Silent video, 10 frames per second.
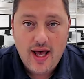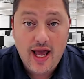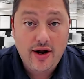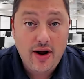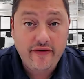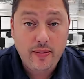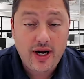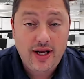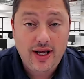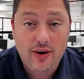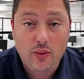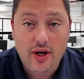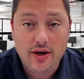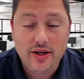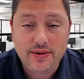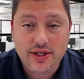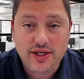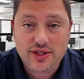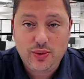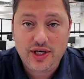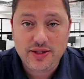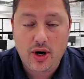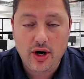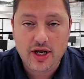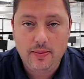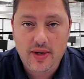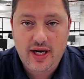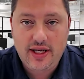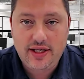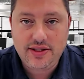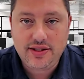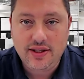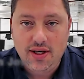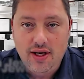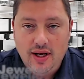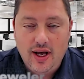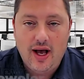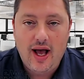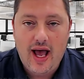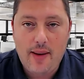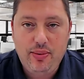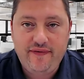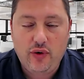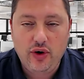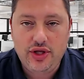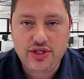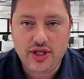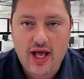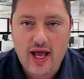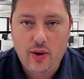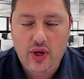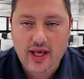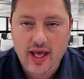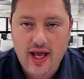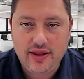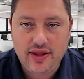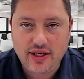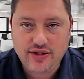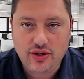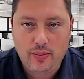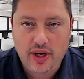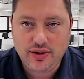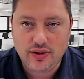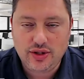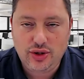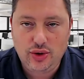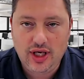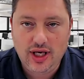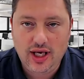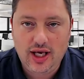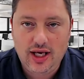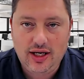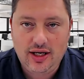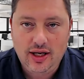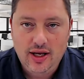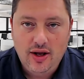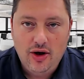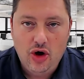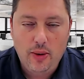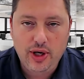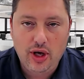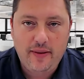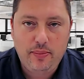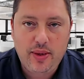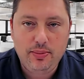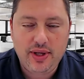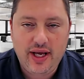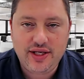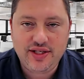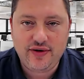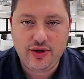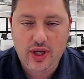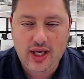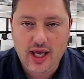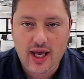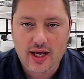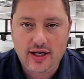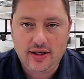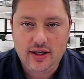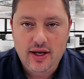Hey now, everybody, and welcome to this week's Market Minutes. Happy 4th of July weekend. Thanks so much for tuning in. Hope you all have big plans for the weekend.